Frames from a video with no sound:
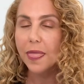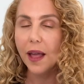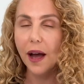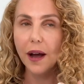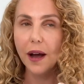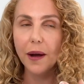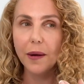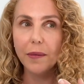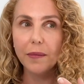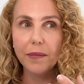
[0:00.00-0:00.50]

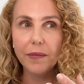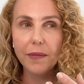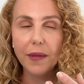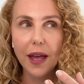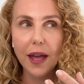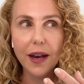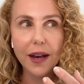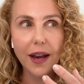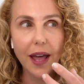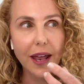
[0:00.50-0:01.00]

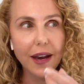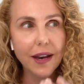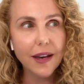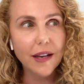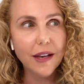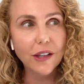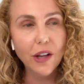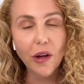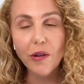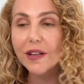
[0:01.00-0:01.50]
And
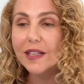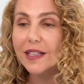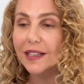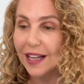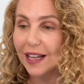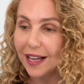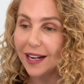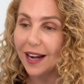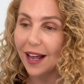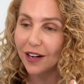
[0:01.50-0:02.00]
Lotus
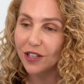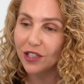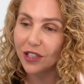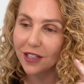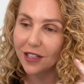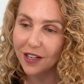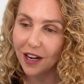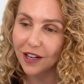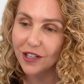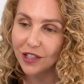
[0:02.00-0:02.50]
Lane actually
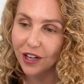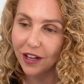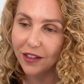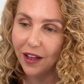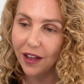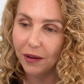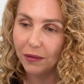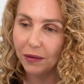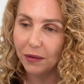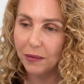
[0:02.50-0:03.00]
touched on
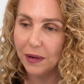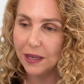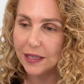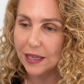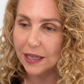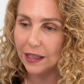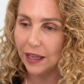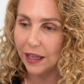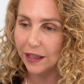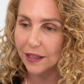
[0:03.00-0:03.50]
that when we
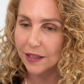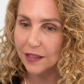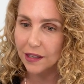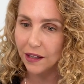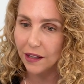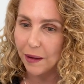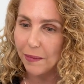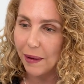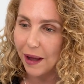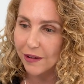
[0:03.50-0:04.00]
did, like, this
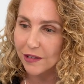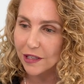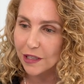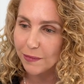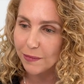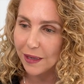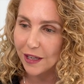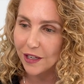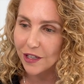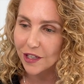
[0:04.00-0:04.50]
Clubhouse
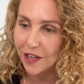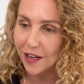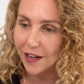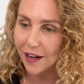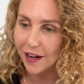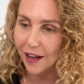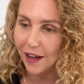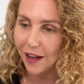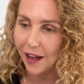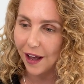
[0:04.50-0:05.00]
speech. And
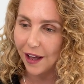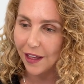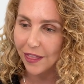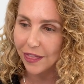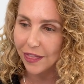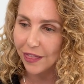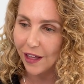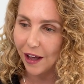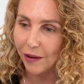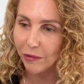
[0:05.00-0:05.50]

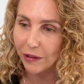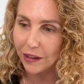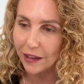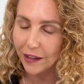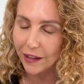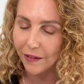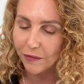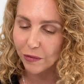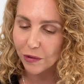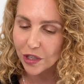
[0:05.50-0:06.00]
I really
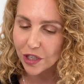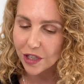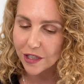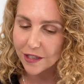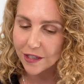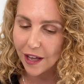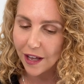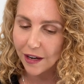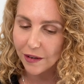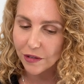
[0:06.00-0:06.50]
loved what she
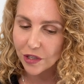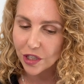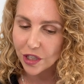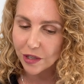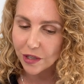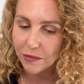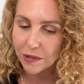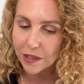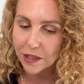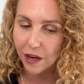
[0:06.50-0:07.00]
said. And she
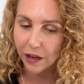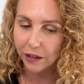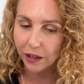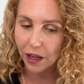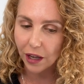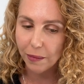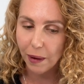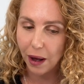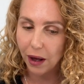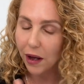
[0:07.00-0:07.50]
was talking
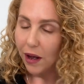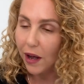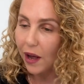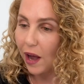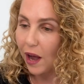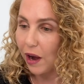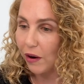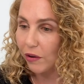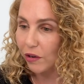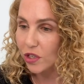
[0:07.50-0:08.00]
about
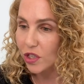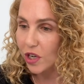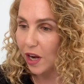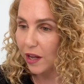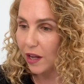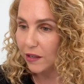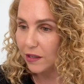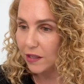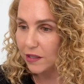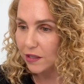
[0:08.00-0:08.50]
how her
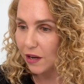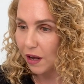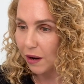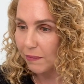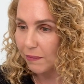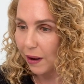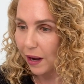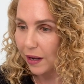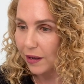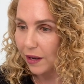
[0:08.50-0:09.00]
child is
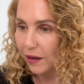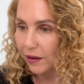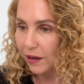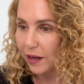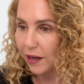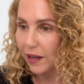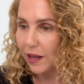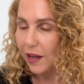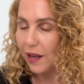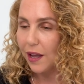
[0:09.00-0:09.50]

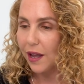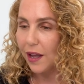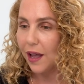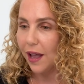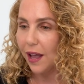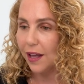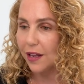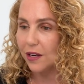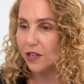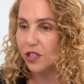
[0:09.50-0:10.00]
non-binary.
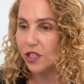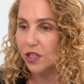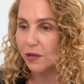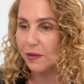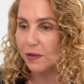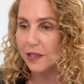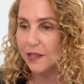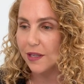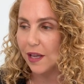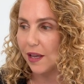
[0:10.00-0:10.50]
And she
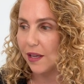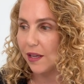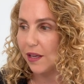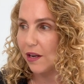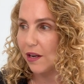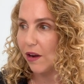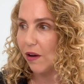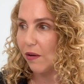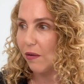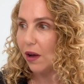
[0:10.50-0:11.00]
was saying, you
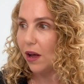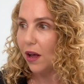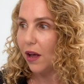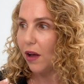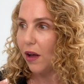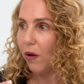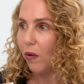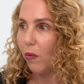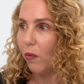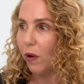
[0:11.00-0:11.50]
know,
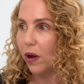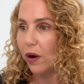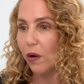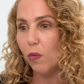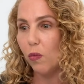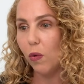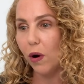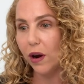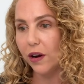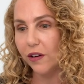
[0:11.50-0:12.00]
what a
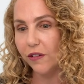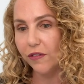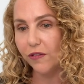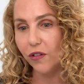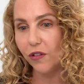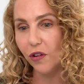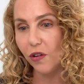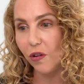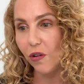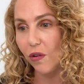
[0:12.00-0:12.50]

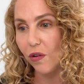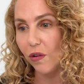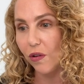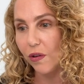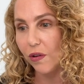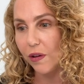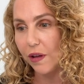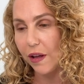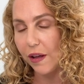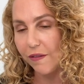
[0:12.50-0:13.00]
wonderful
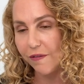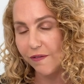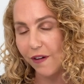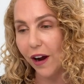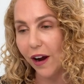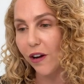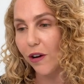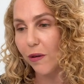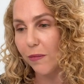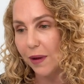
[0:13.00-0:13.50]

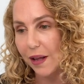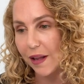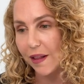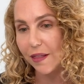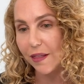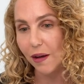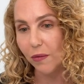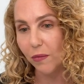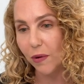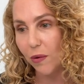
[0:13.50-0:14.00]
environment
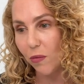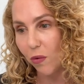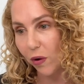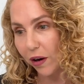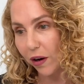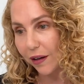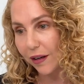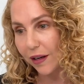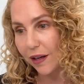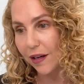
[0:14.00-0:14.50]
that we
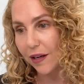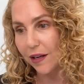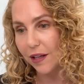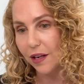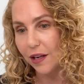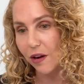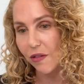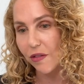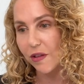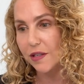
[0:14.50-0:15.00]
work in, you
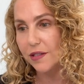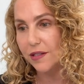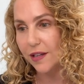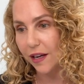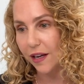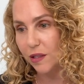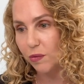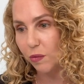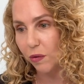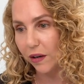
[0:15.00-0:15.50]
know, this
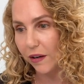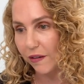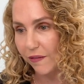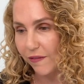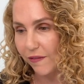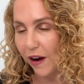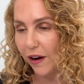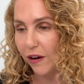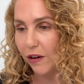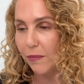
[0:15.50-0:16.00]
sex work
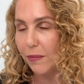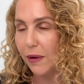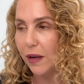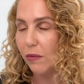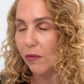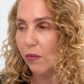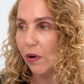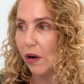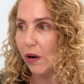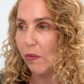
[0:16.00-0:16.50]

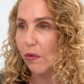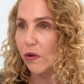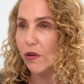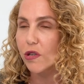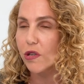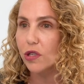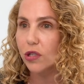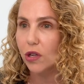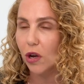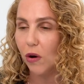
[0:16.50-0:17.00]
environment where we're
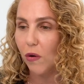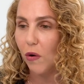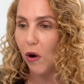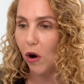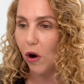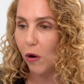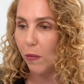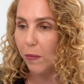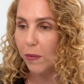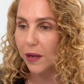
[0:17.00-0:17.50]
so
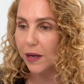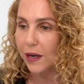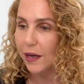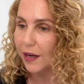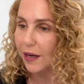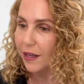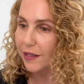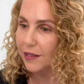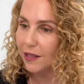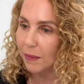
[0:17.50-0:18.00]
open and
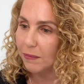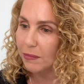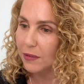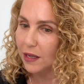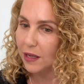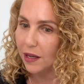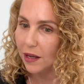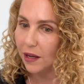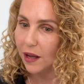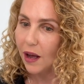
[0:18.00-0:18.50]

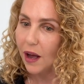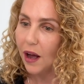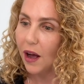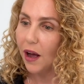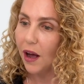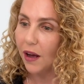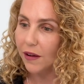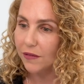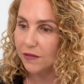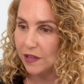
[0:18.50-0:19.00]
accepting
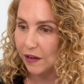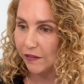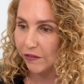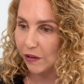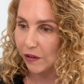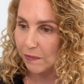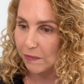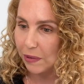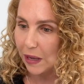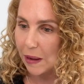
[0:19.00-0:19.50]
of
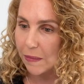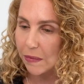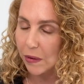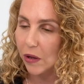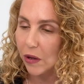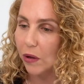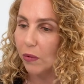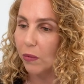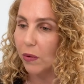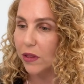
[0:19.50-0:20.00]
different
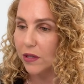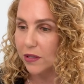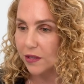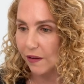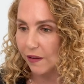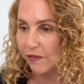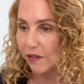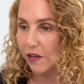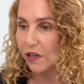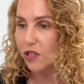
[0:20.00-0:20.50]
people with
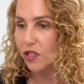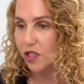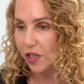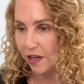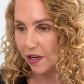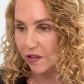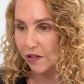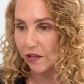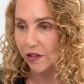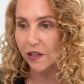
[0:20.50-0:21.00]
different
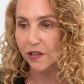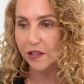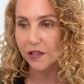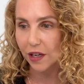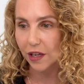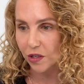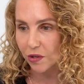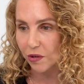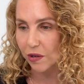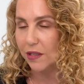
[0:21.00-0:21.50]
gender,
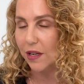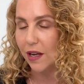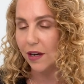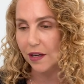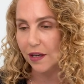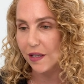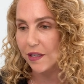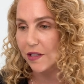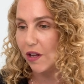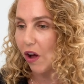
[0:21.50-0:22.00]
sexual
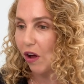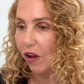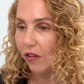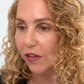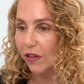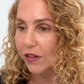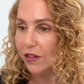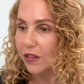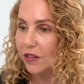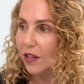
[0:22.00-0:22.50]
identities, all
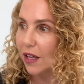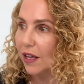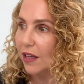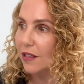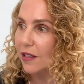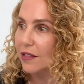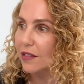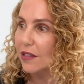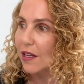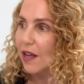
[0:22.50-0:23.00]
the
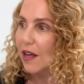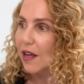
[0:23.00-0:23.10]
things